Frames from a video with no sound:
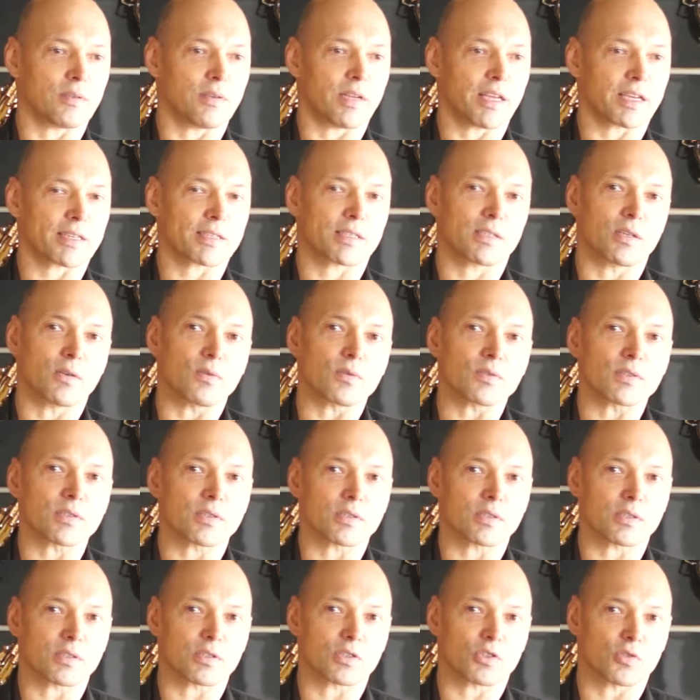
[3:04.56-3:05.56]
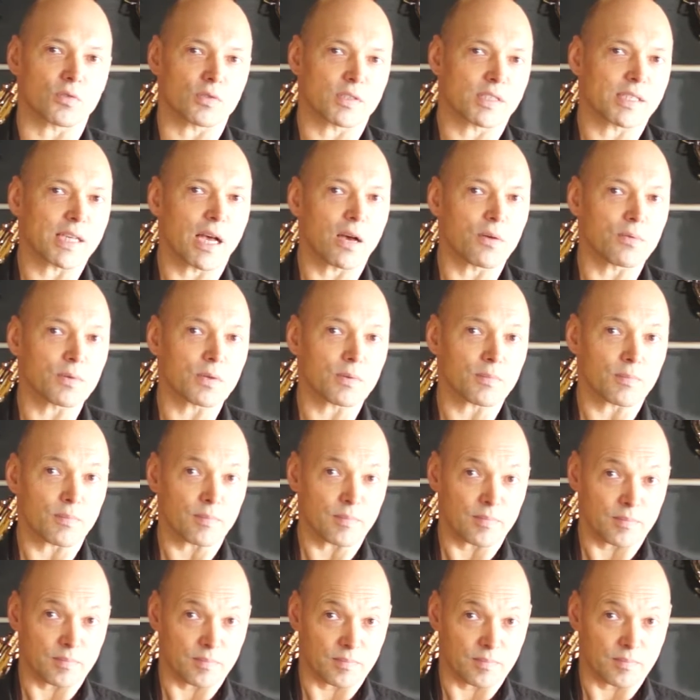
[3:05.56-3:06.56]
next notes should sound,
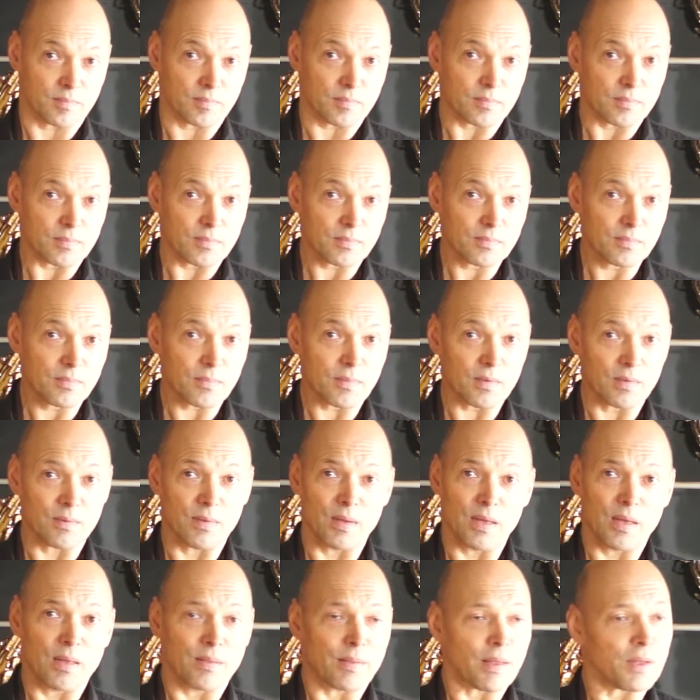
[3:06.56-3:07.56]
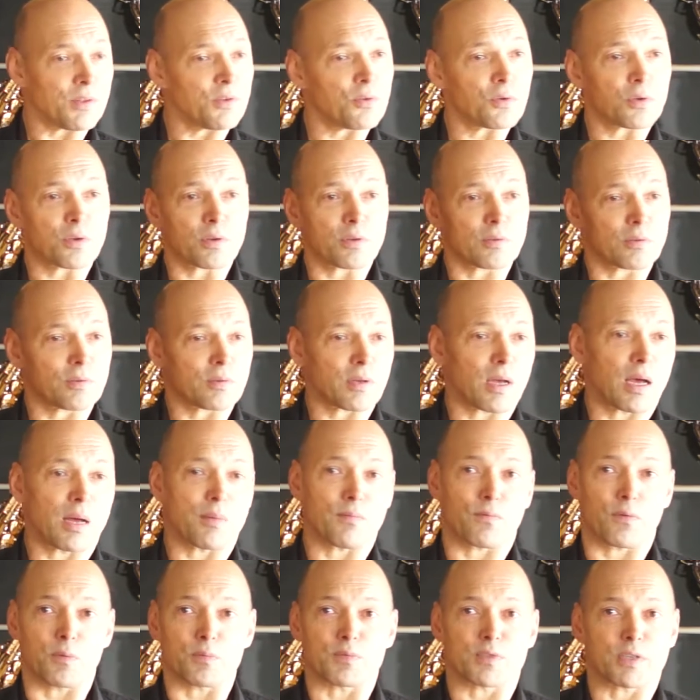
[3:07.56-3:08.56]
that you come
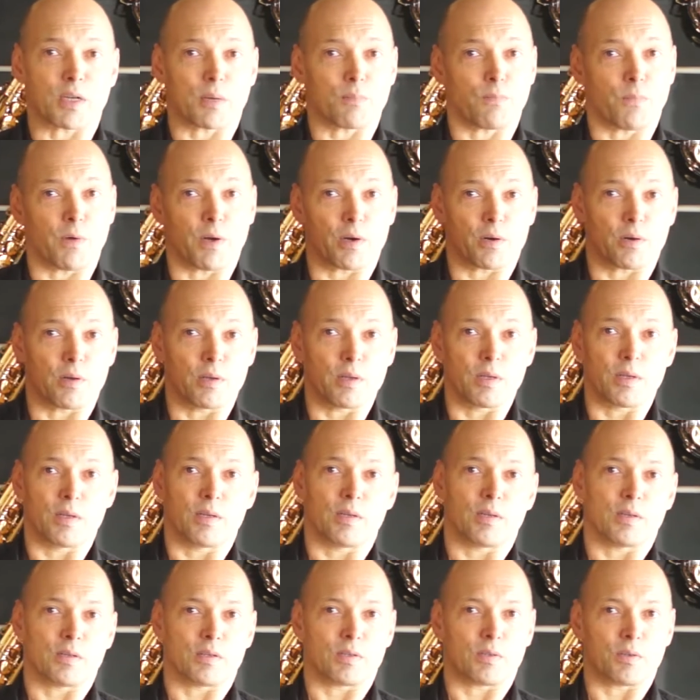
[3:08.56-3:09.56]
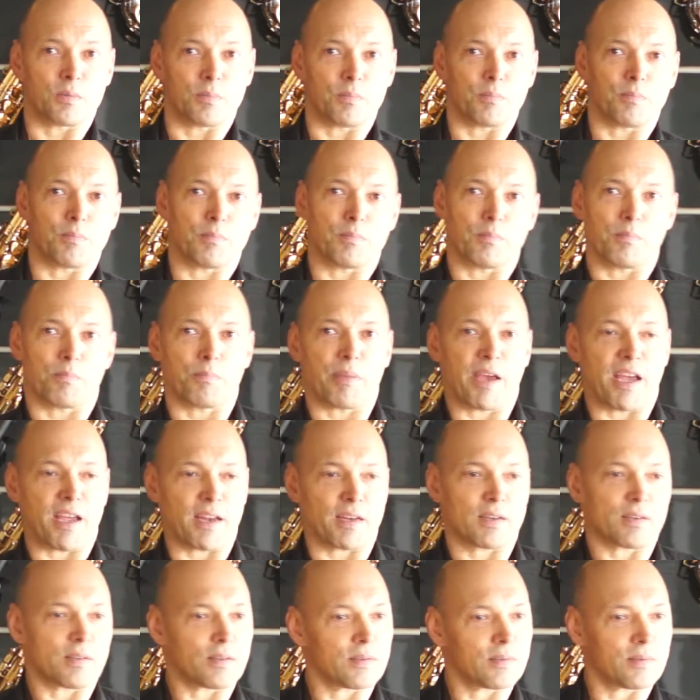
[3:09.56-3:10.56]
from somewhere to
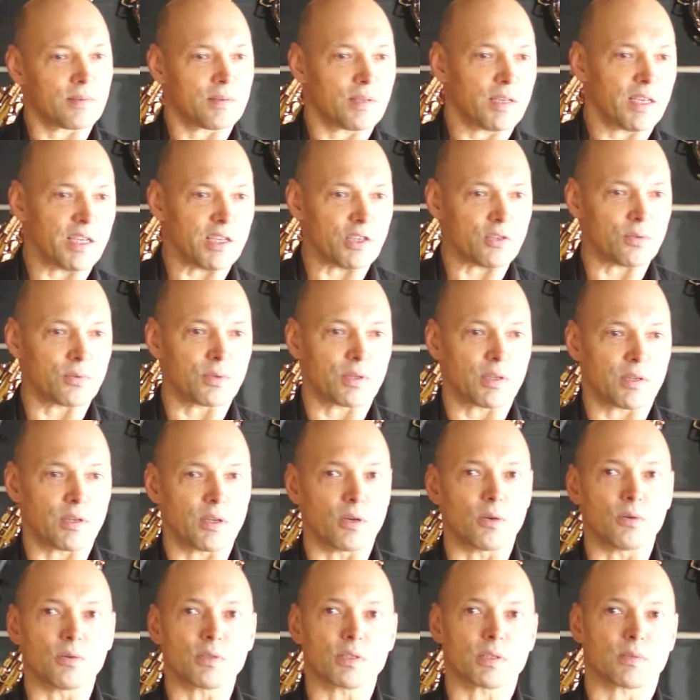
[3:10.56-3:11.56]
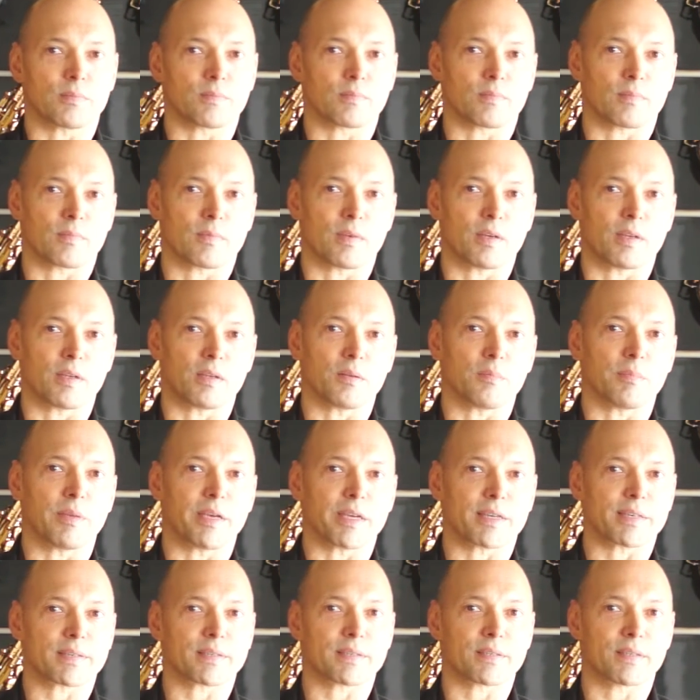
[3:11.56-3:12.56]
bend into the note, and it
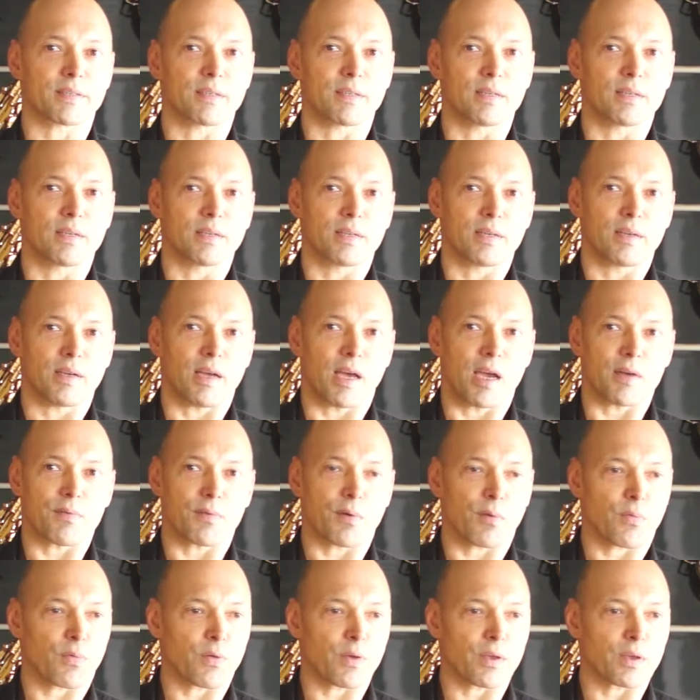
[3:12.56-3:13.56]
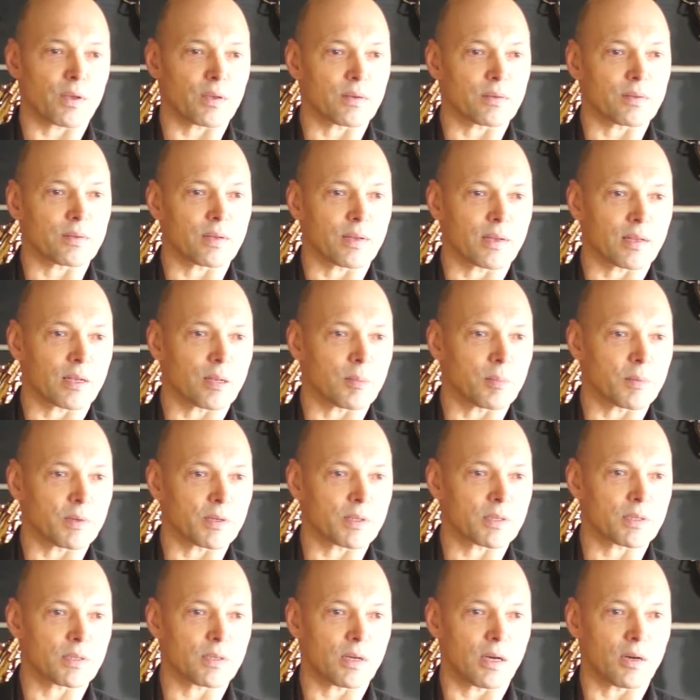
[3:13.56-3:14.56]
makes everything a little
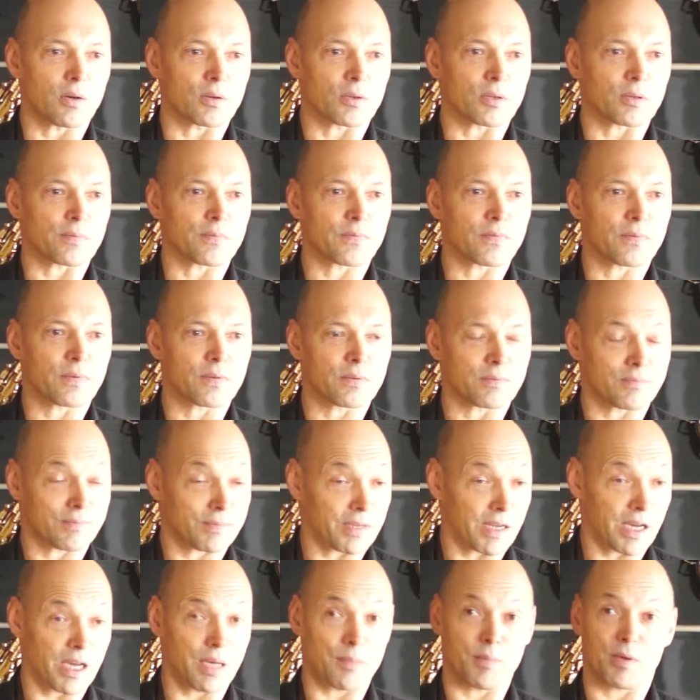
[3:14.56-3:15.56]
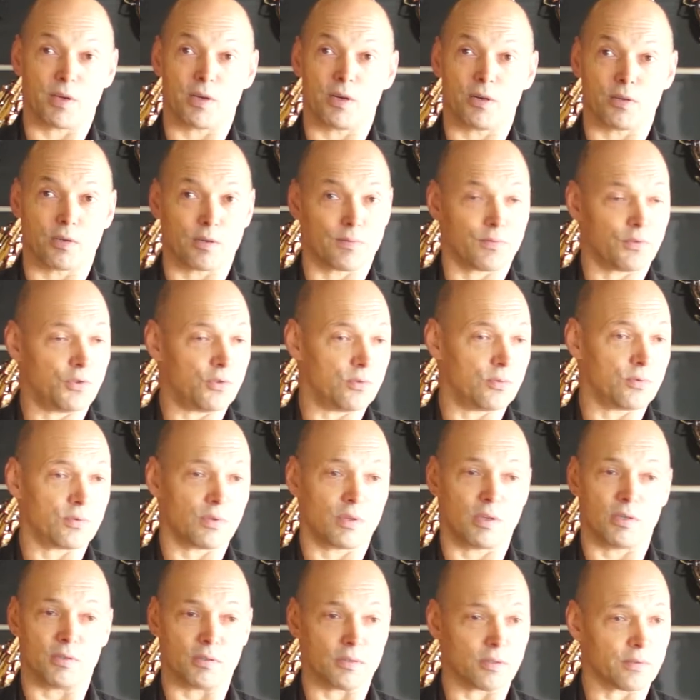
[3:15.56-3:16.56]
bit out of timing, out of tune,
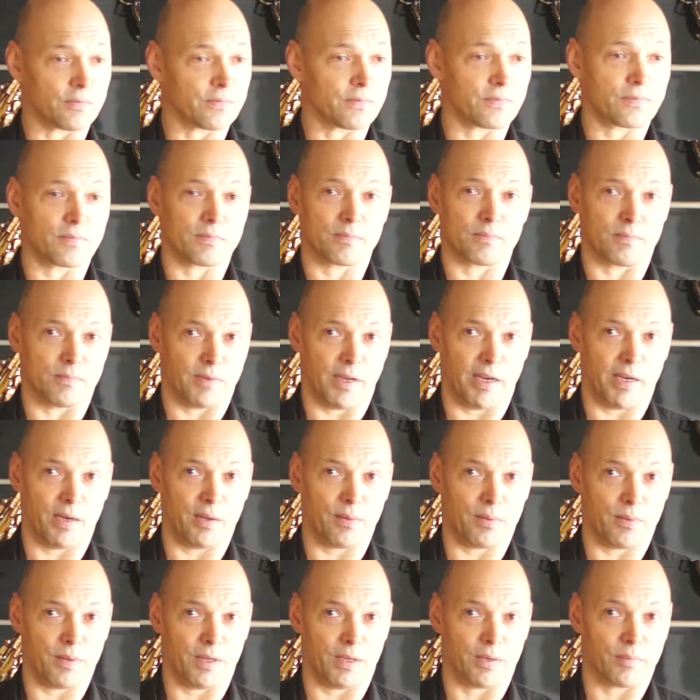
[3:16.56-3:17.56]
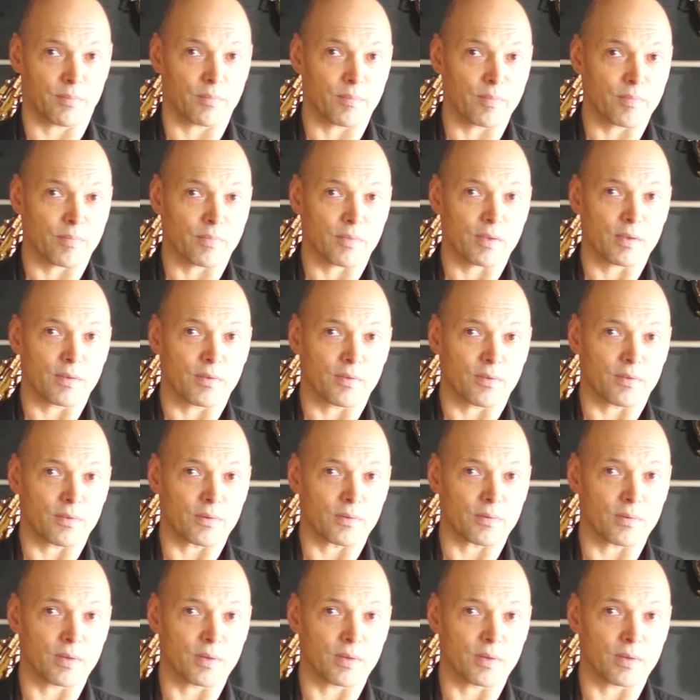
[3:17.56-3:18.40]
out of anything. So